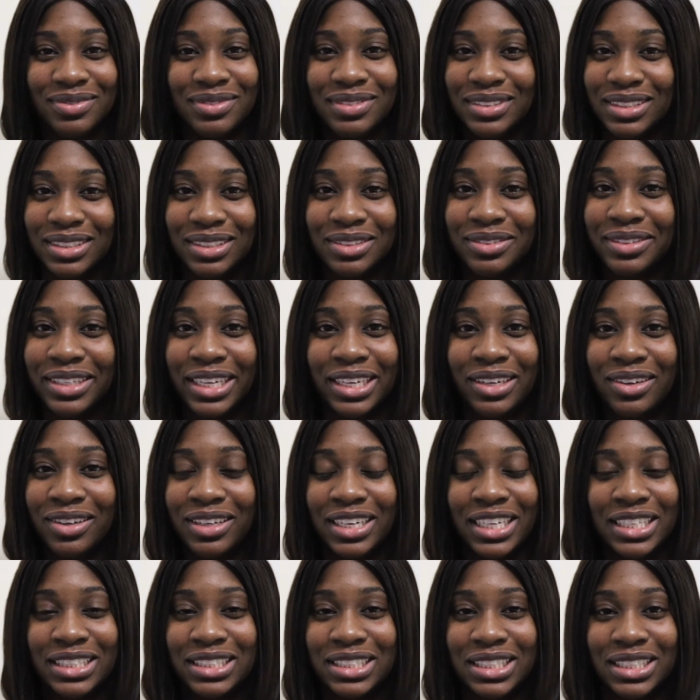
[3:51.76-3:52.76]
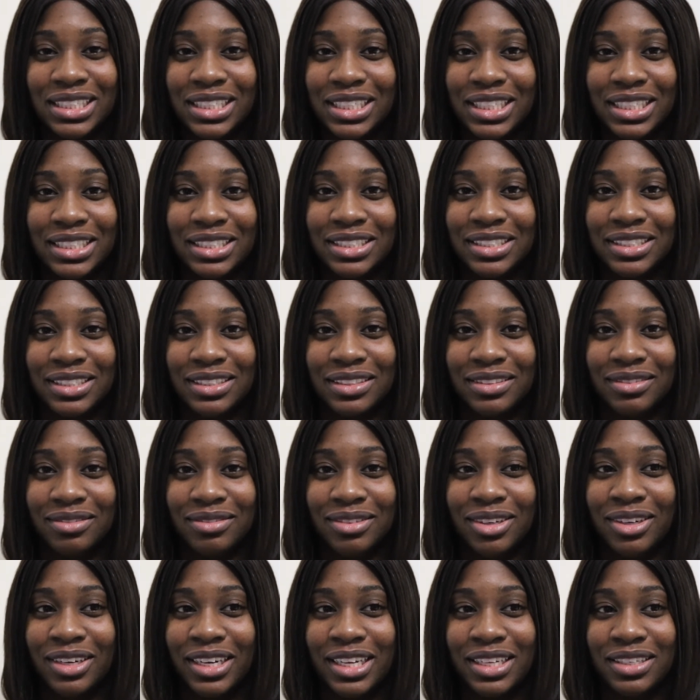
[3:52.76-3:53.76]
I don't like all that tongue kissing,
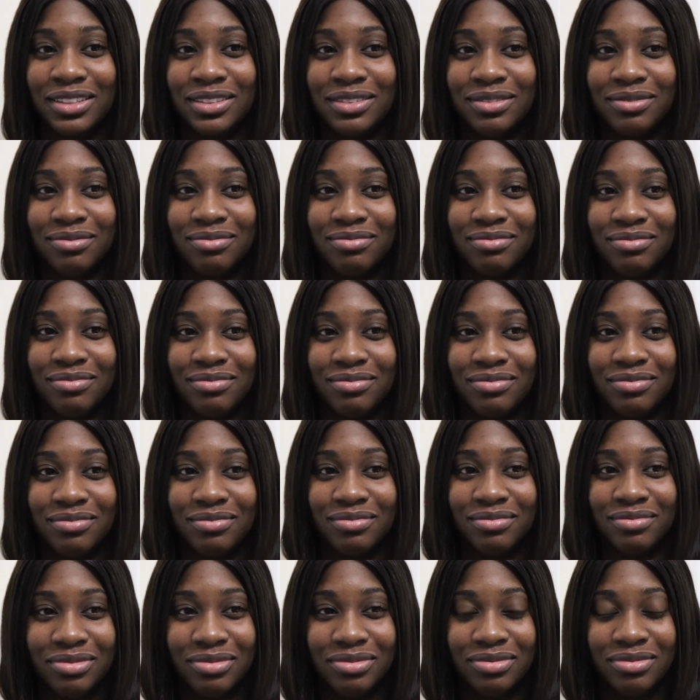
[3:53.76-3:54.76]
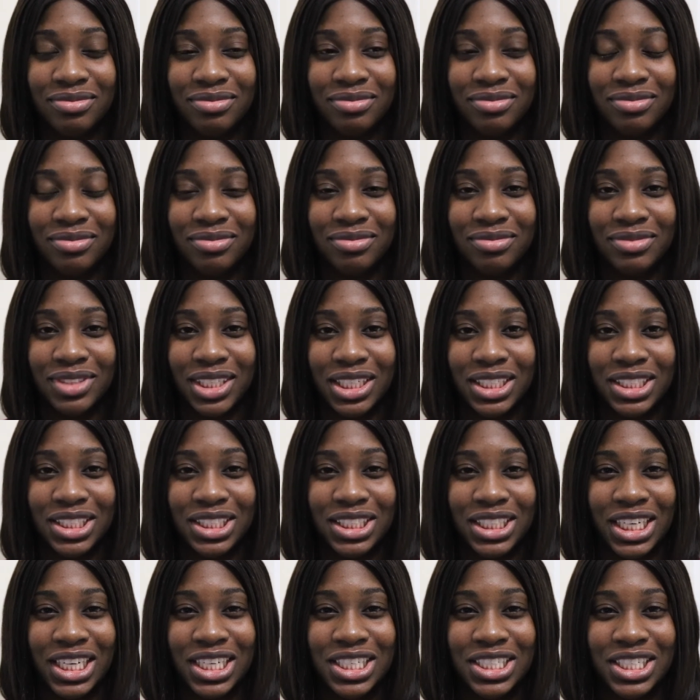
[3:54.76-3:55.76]
all that
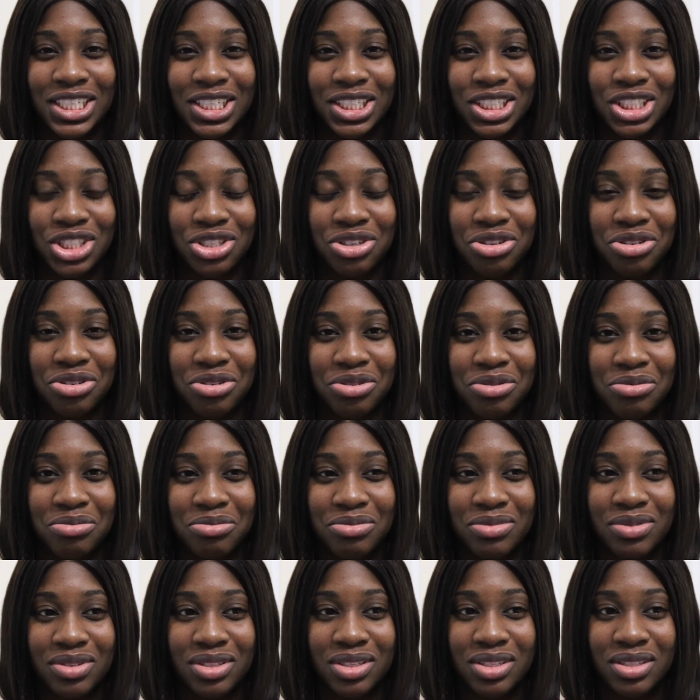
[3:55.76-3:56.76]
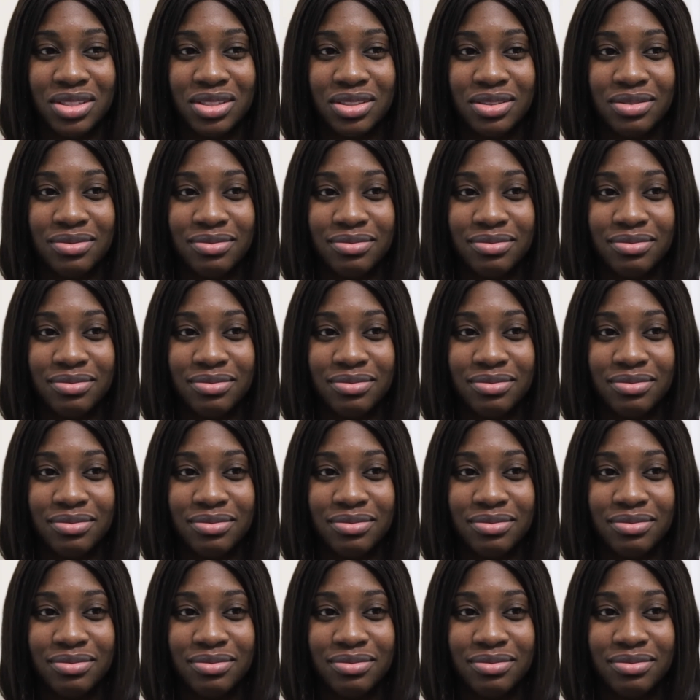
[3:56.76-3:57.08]
exchanging germs.